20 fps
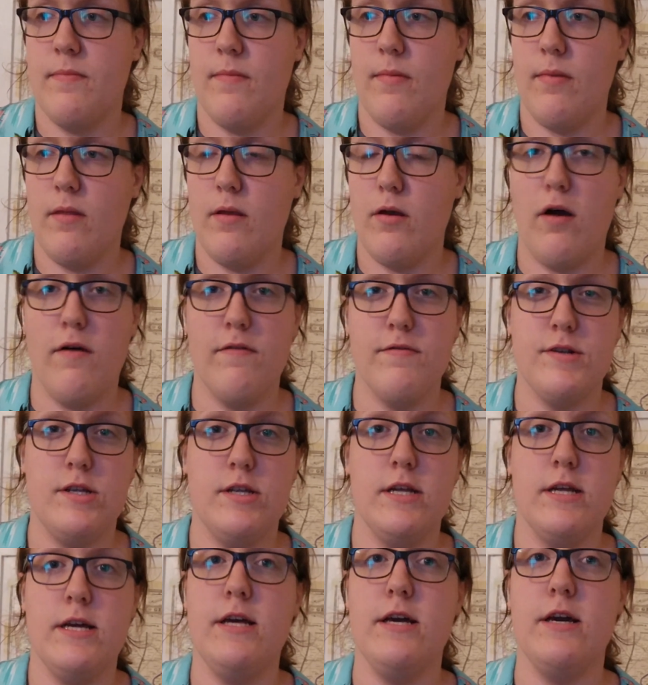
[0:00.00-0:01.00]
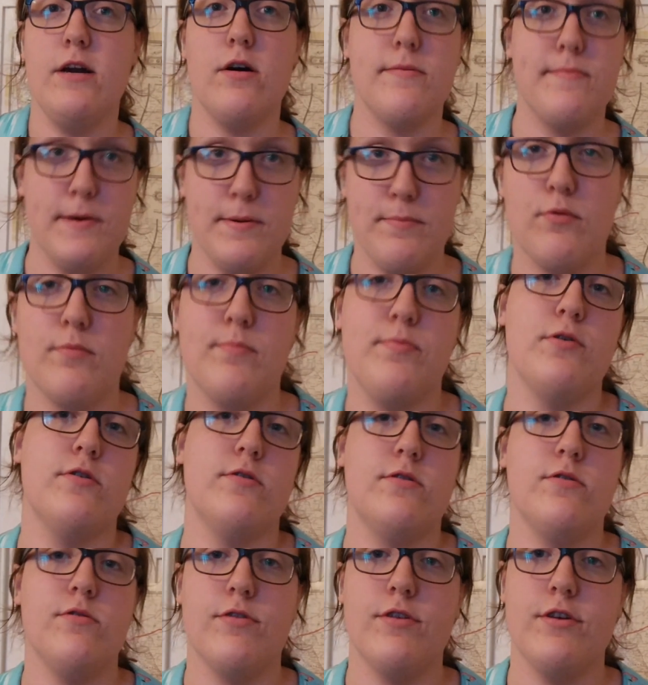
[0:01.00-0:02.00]
Obviously, he got a bit more
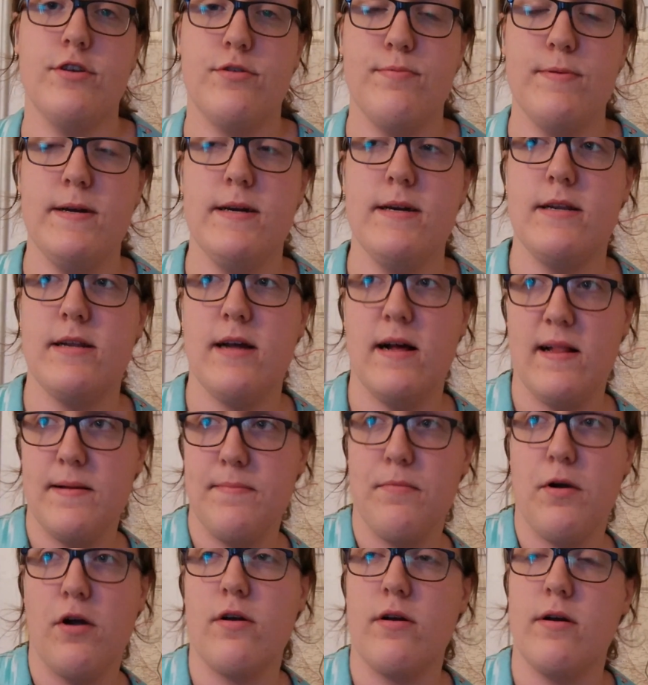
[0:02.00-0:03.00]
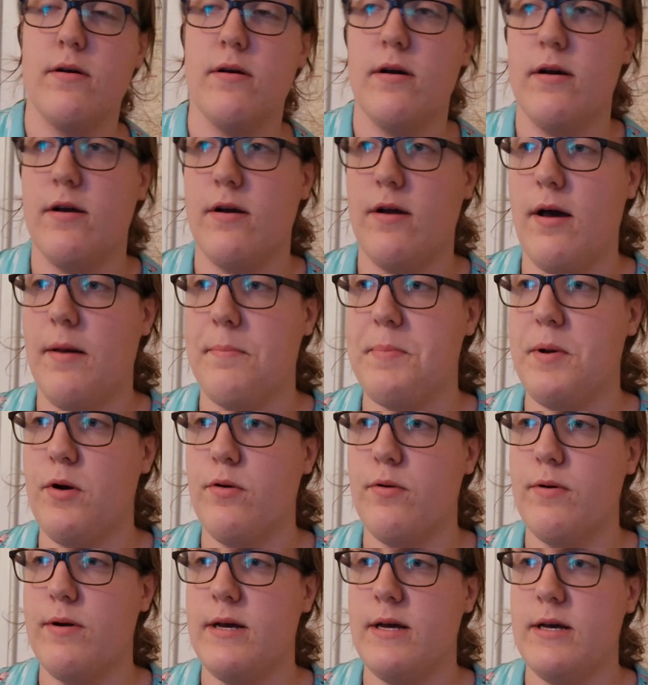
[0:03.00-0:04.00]
personal this week, telling Mark
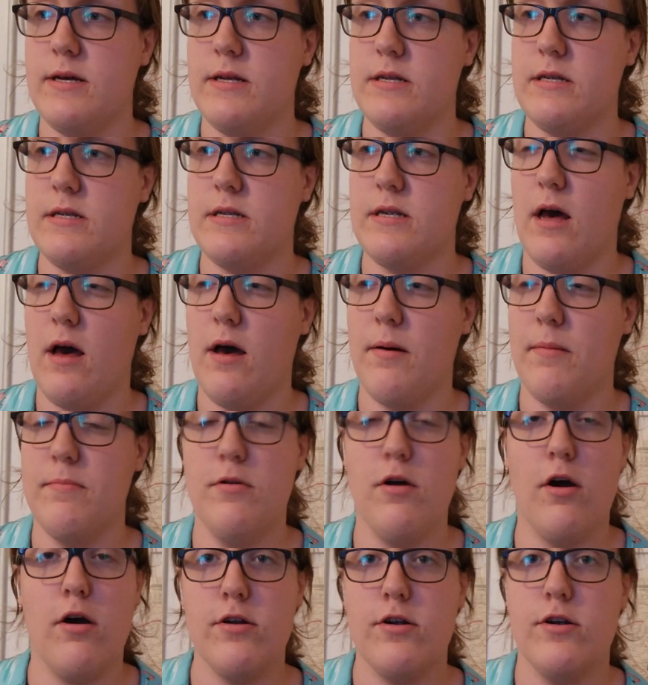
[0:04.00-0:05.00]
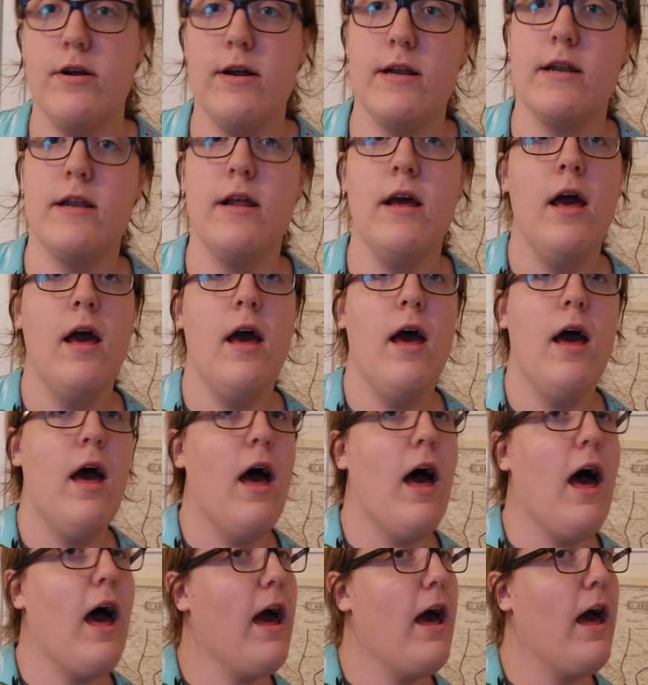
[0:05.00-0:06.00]
about his daughter and
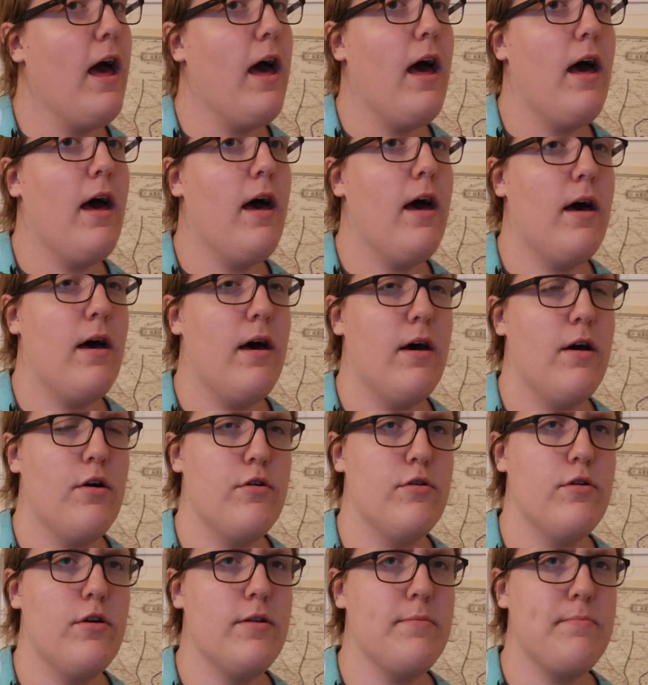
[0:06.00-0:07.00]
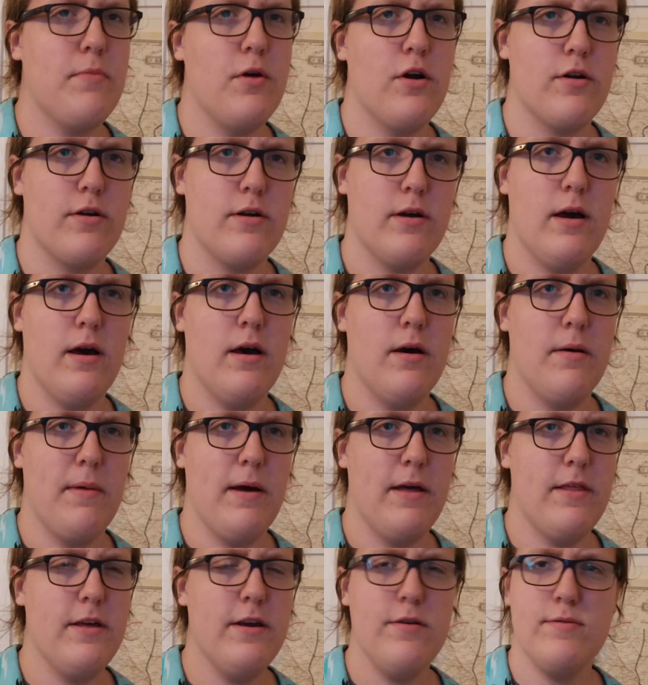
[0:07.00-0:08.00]
or not Mark. I
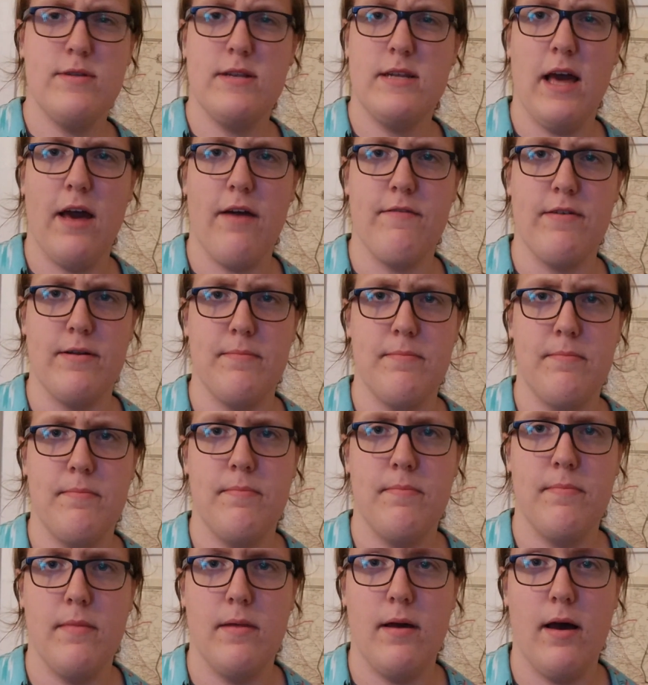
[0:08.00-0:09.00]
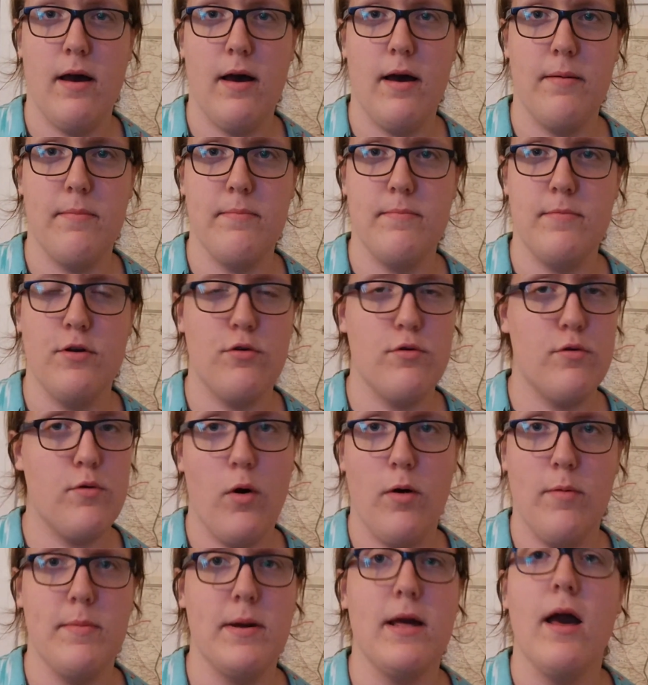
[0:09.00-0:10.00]
think it was Kevin. Don't
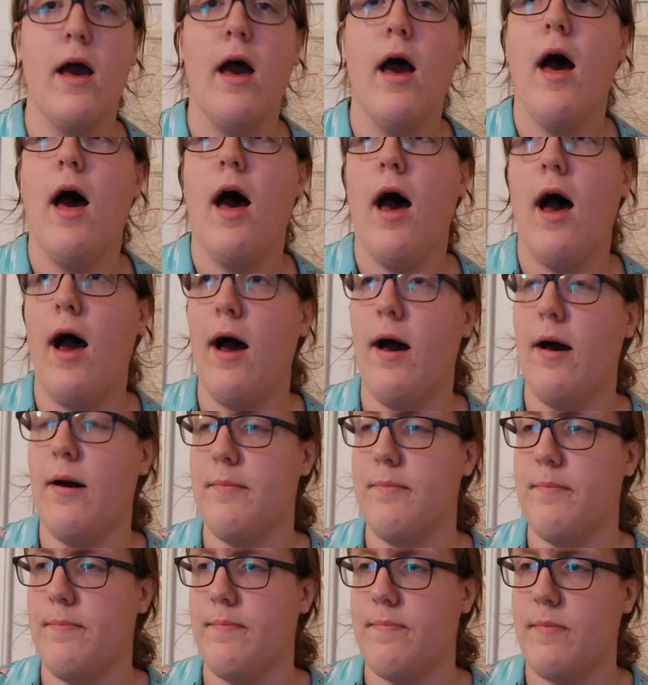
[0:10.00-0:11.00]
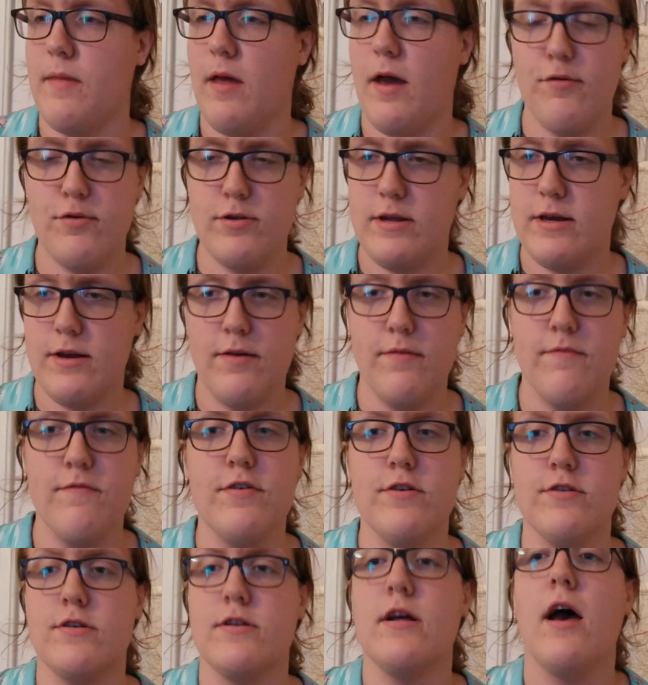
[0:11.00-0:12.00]
quote me. I always get
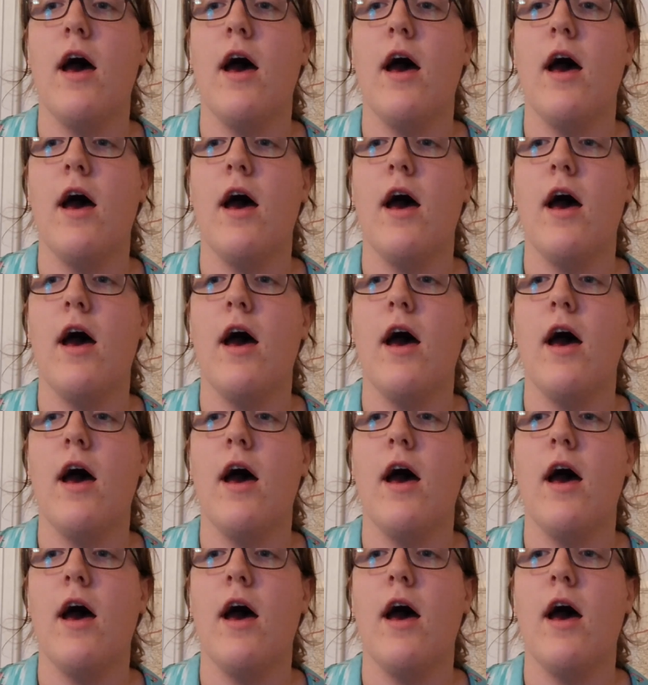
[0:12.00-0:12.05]
confused.